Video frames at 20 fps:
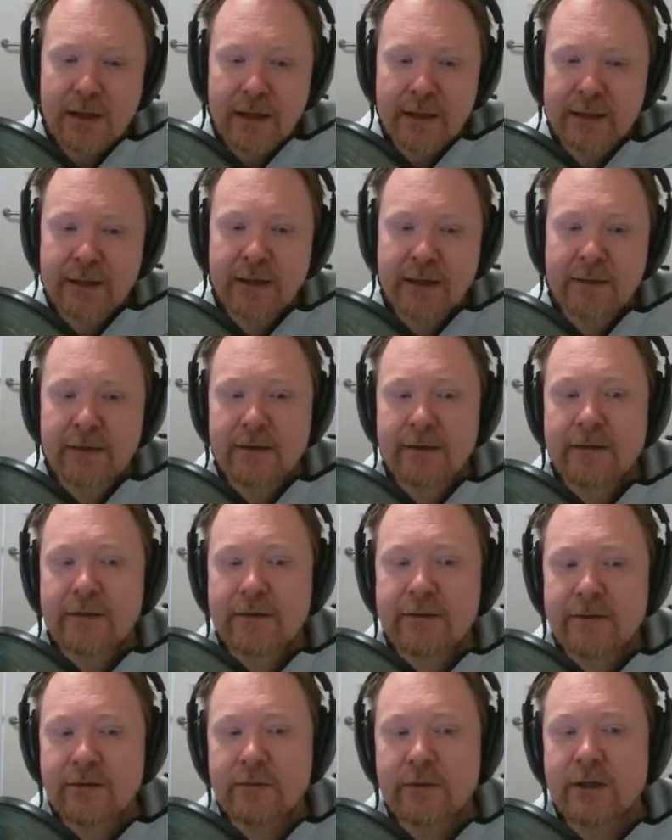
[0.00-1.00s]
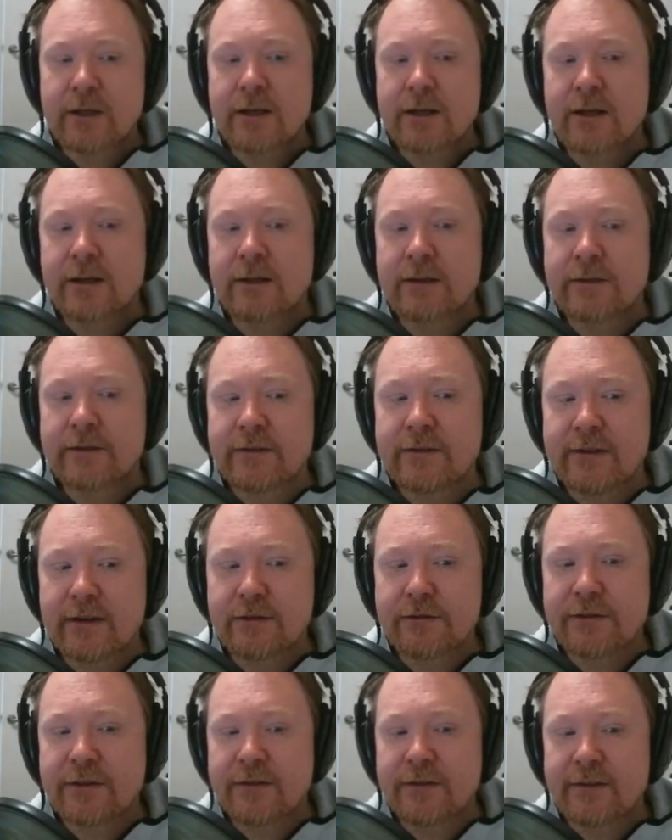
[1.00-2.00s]
Again, this is really hard
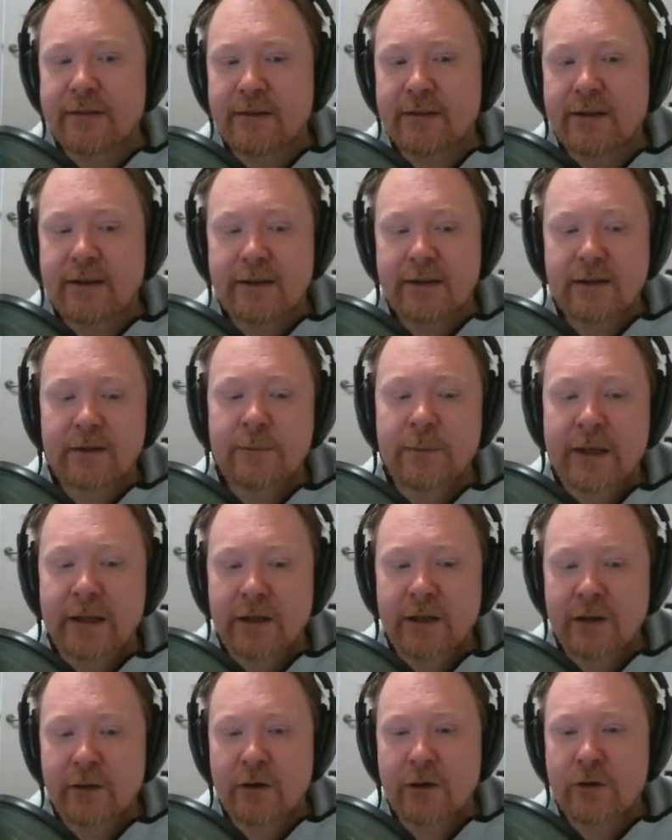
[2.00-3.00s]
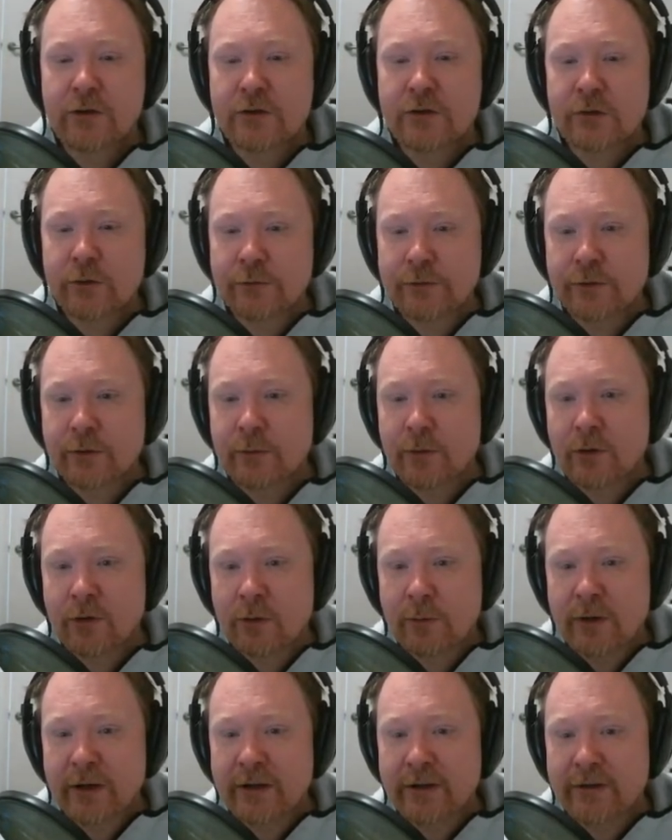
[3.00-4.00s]
stuff. This is like making your own short film
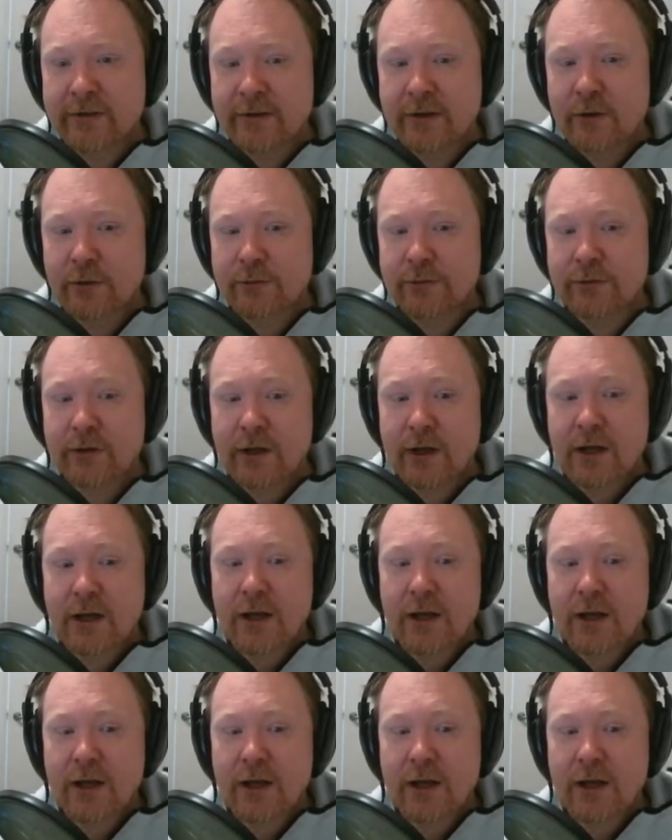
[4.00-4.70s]
all by yourself.